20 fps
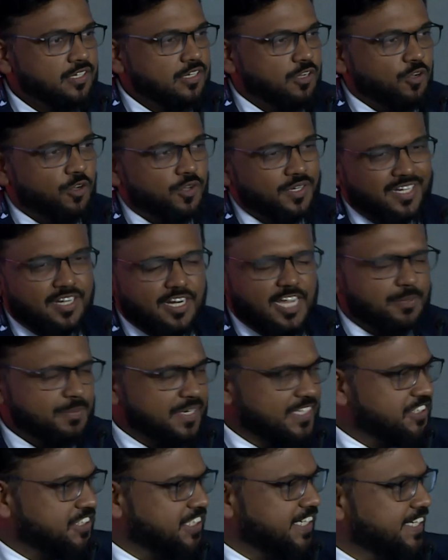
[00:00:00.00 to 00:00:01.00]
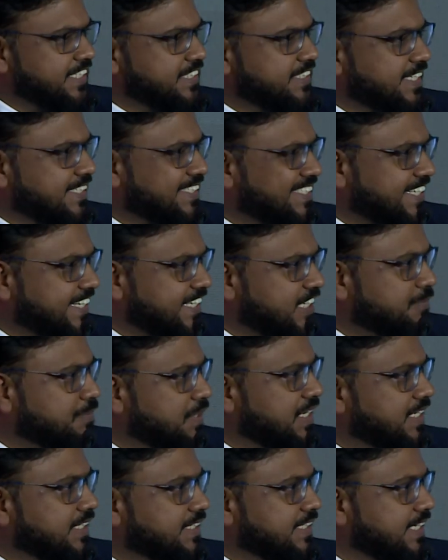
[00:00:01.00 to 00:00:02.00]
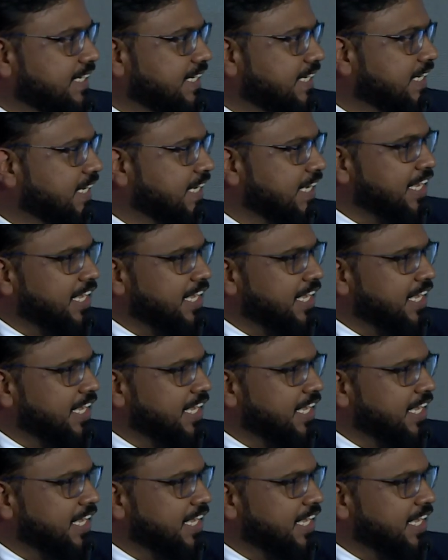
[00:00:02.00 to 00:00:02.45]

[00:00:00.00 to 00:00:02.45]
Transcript: on climate change, sustainability,